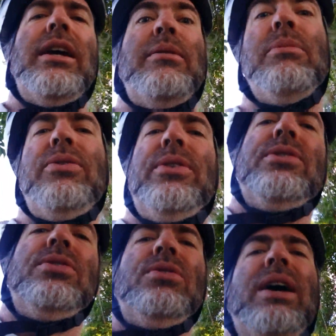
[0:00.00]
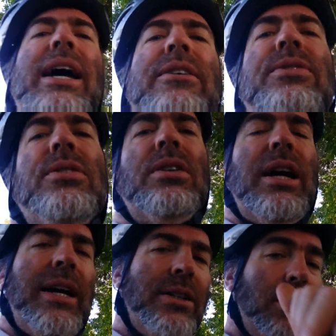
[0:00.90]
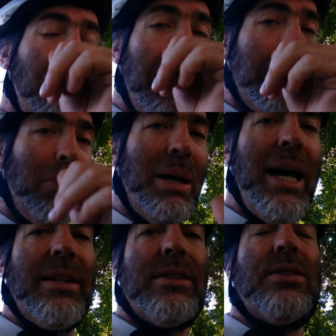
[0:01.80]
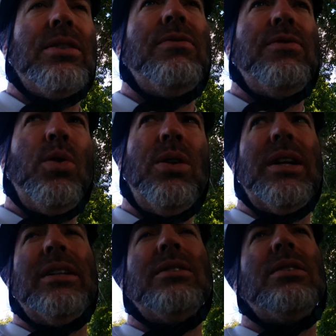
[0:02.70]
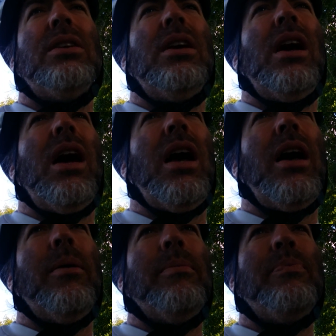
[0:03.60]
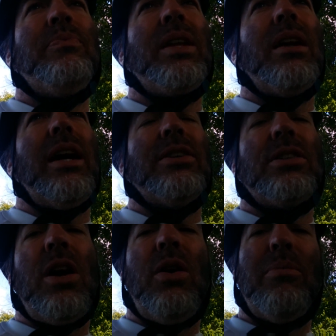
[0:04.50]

a month or two after I submitted the patent for it, I saw a